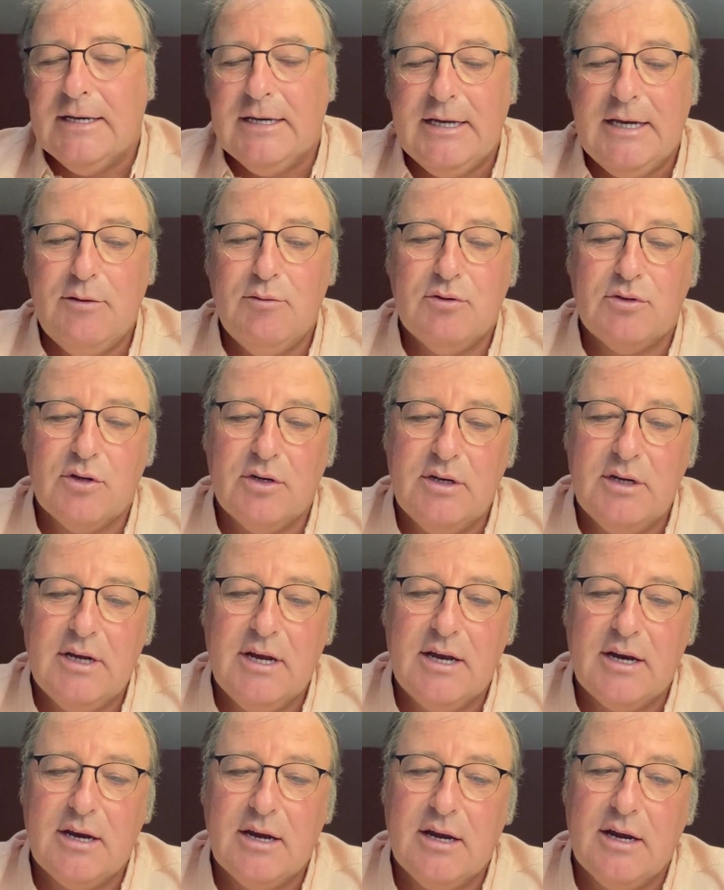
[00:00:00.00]
he was on
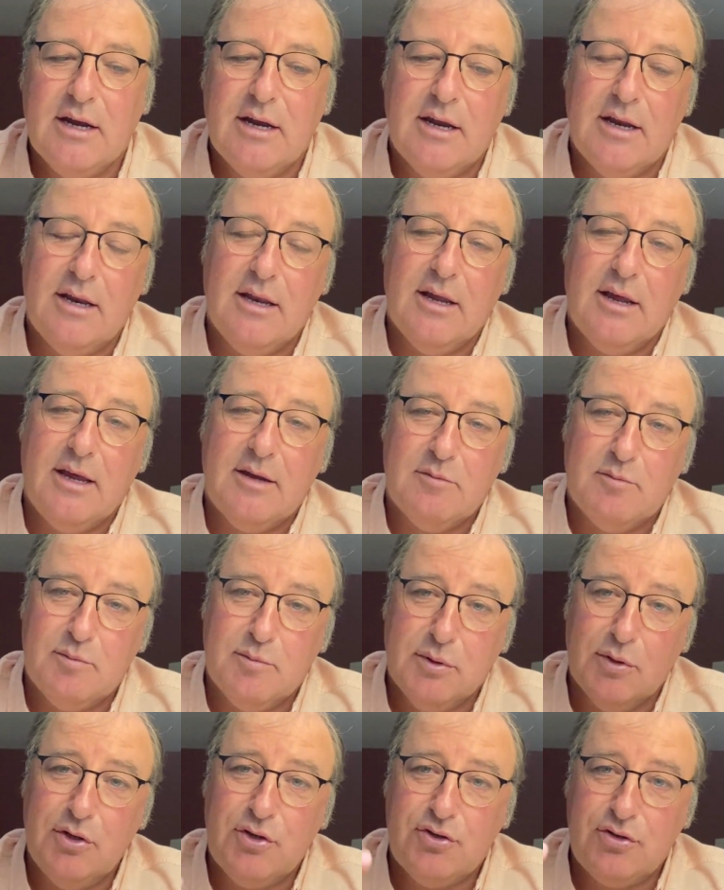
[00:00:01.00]
there in that
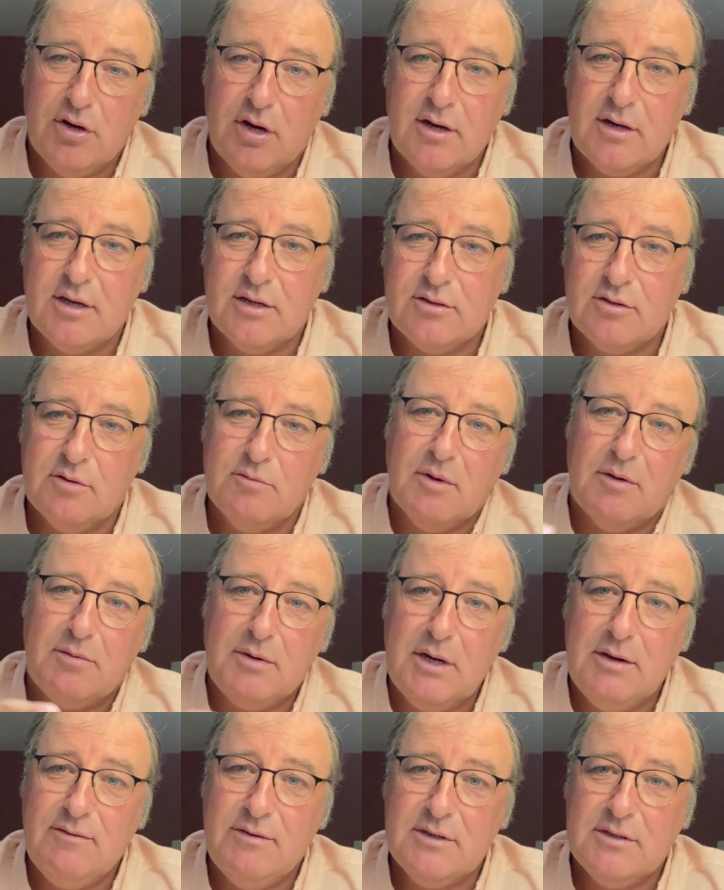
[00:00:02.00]
blue truck that's in my
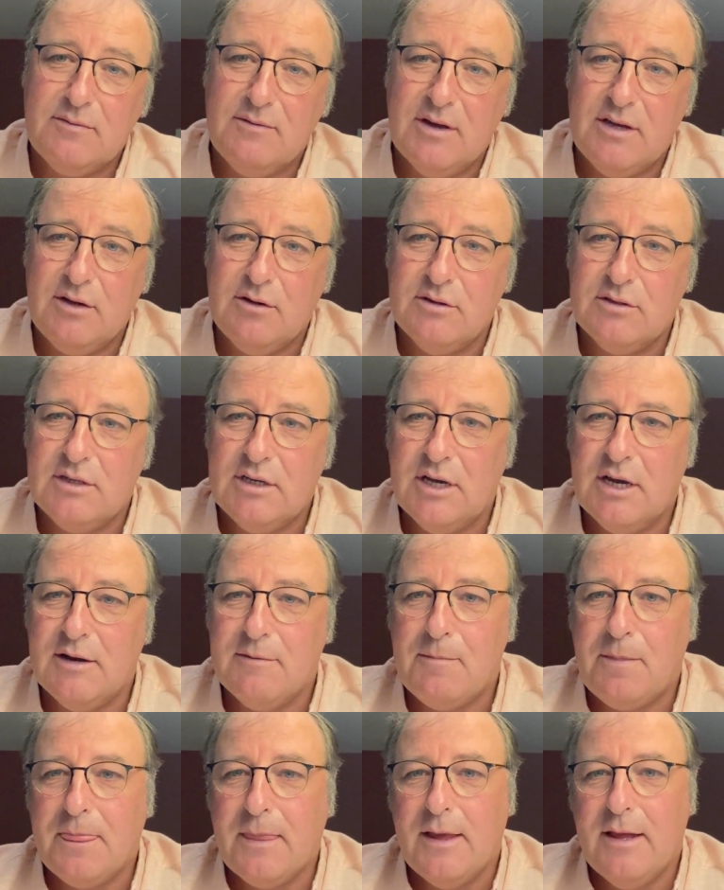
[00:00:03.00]
previous videos here.
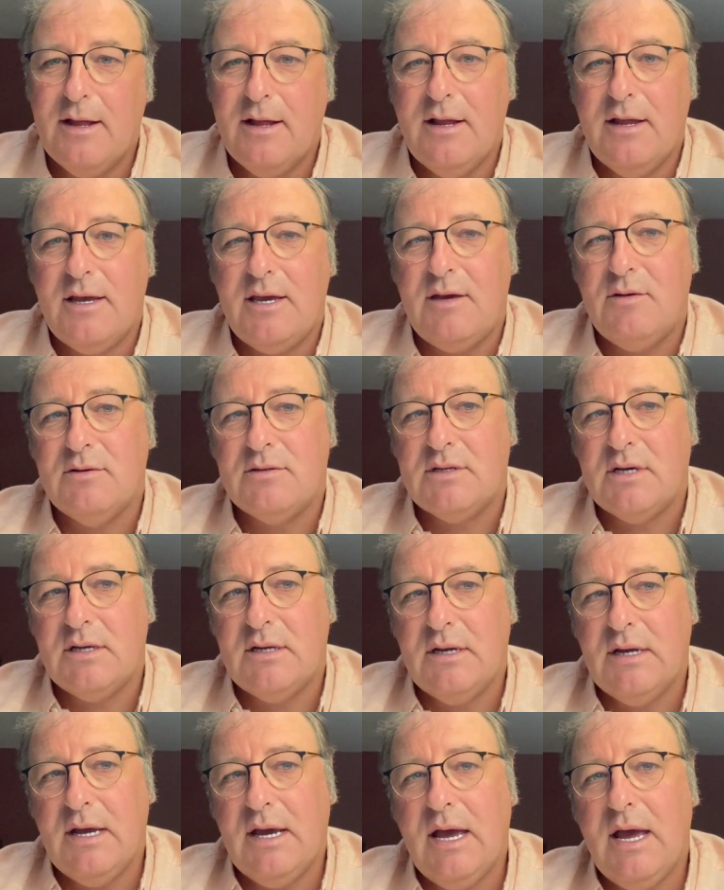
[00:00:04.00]
He was saying,
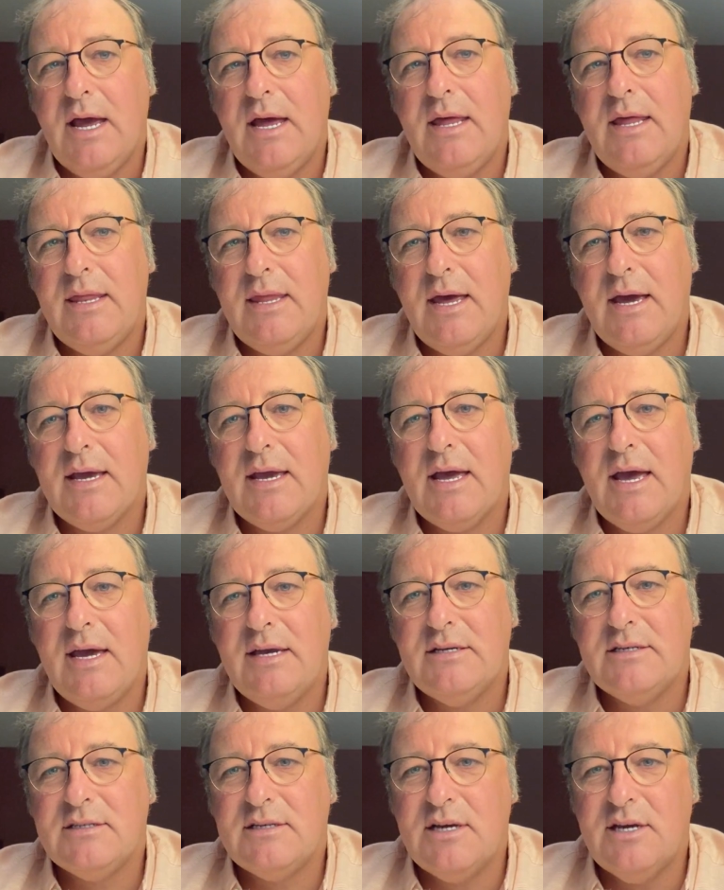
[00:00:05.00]
that
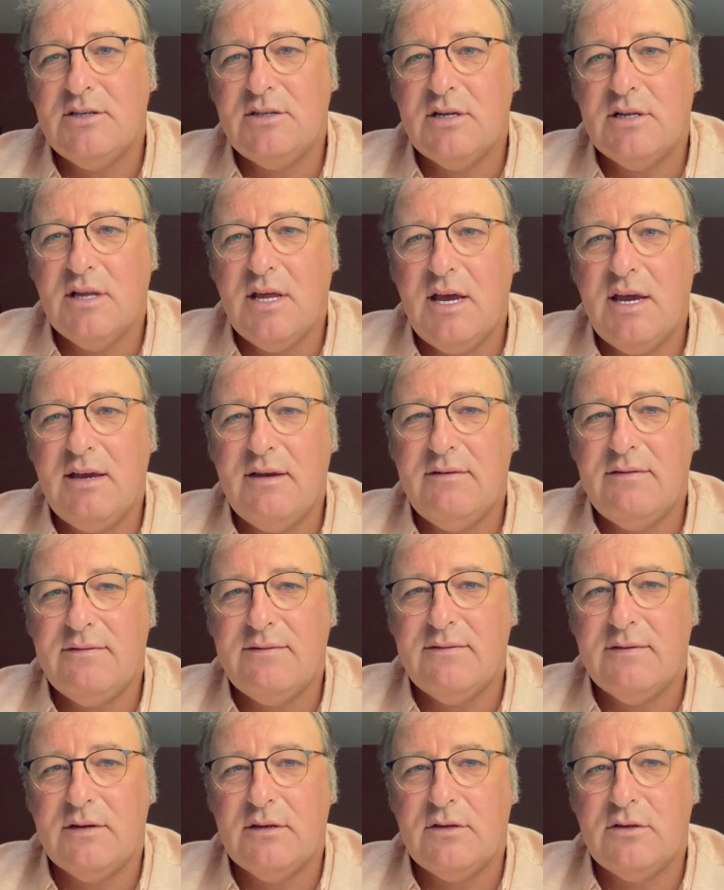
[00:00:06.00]
guy's stage in life,
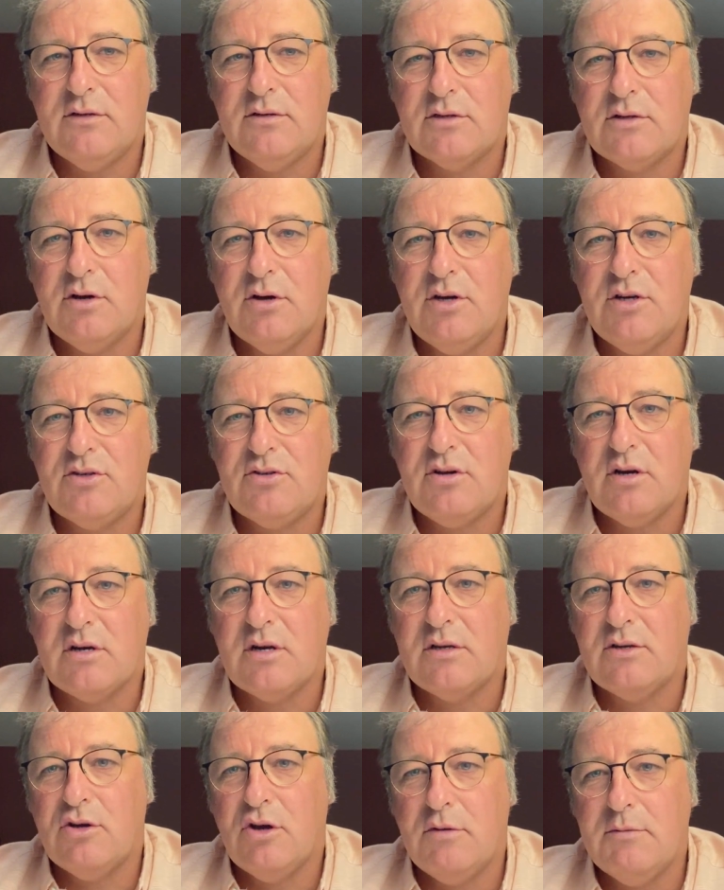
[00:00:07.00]
Scottish
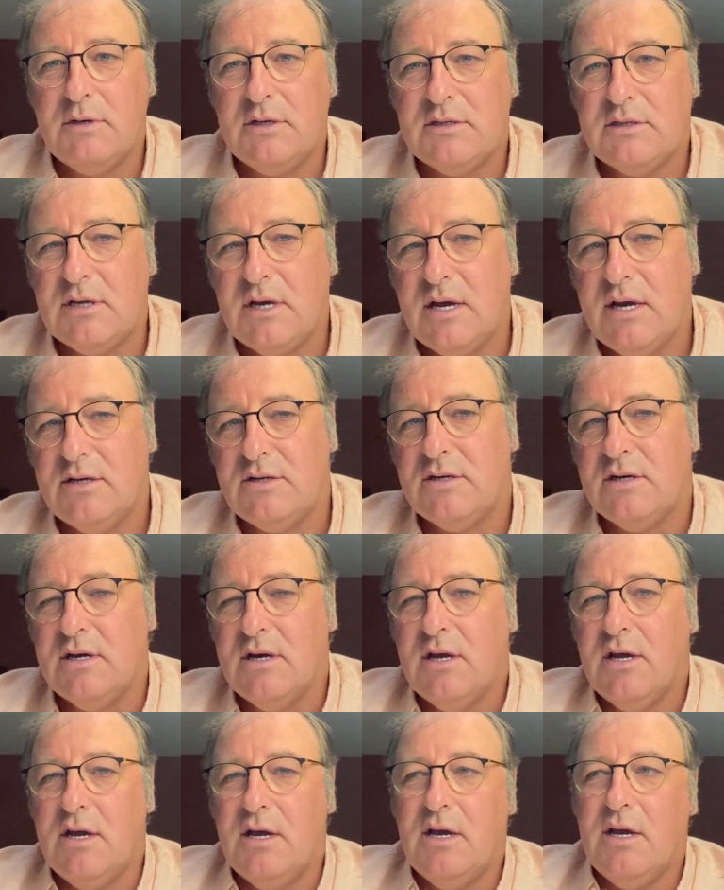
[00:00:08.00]
trucker Tommy's stage,
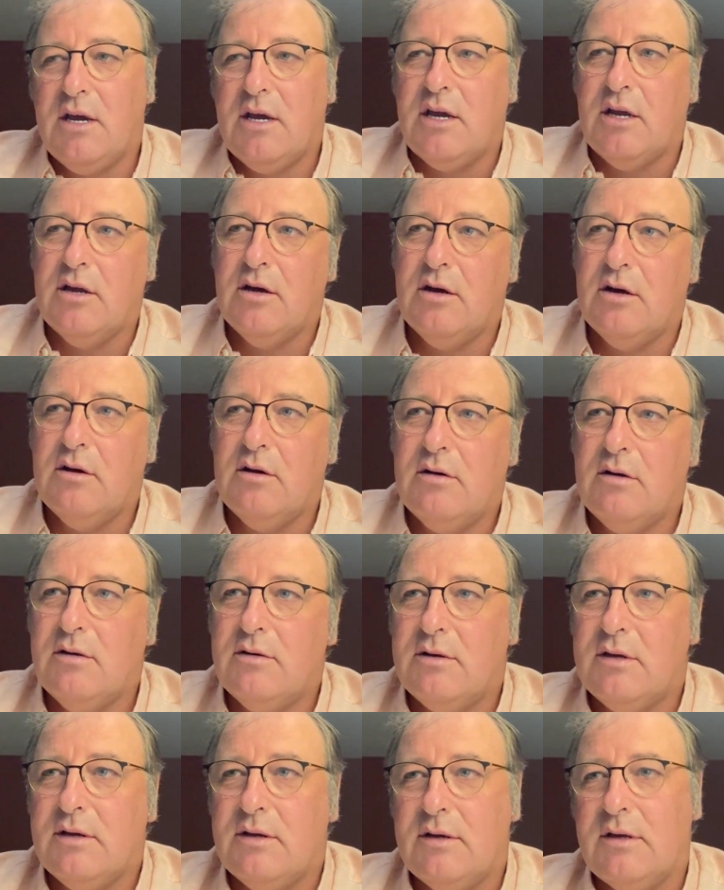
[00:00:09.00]
you know,
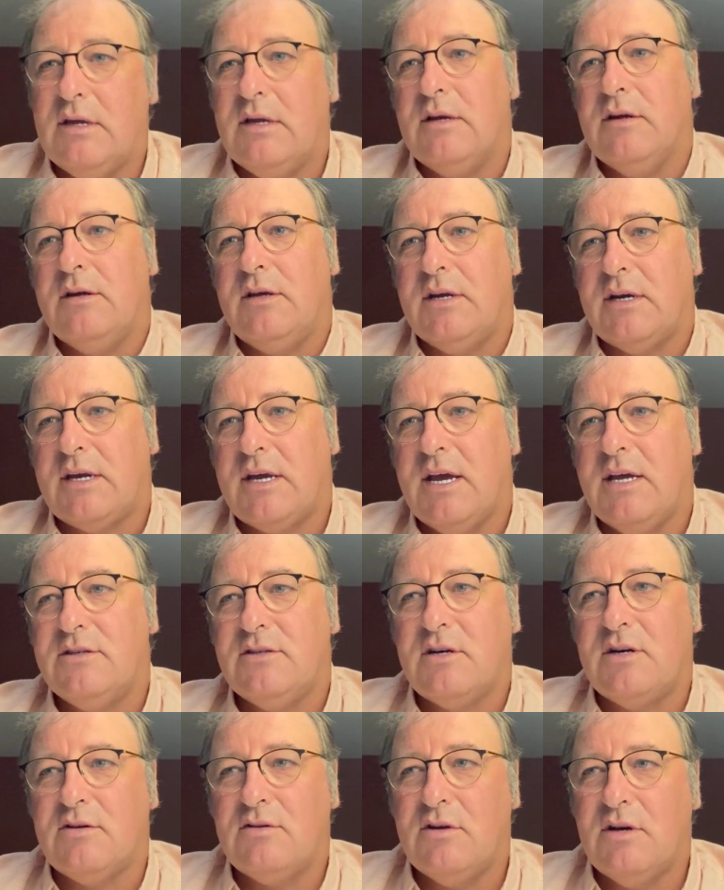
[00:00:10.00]
your kids
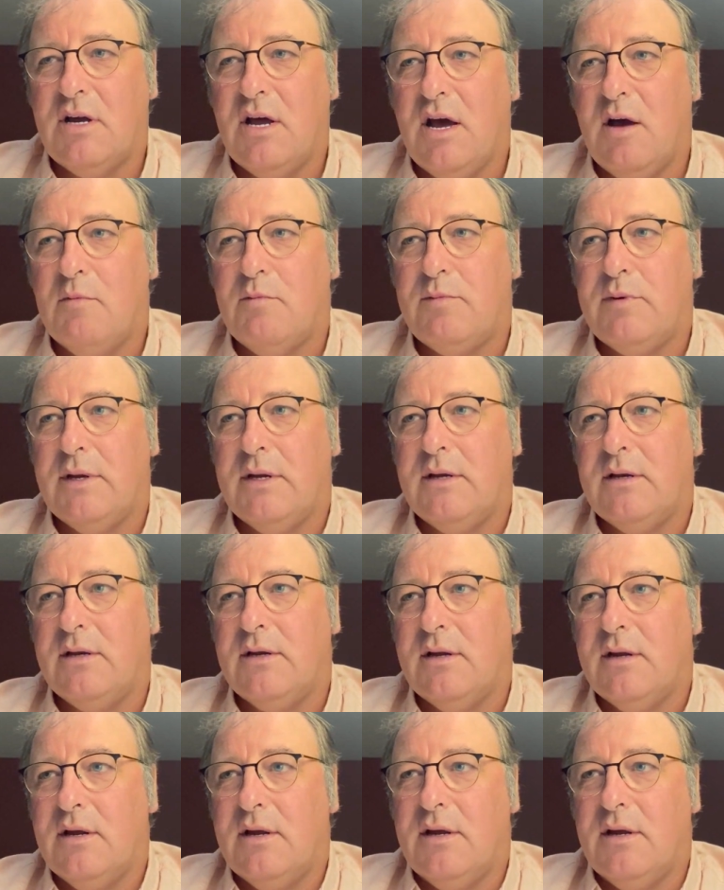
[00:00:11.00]
are growing up, and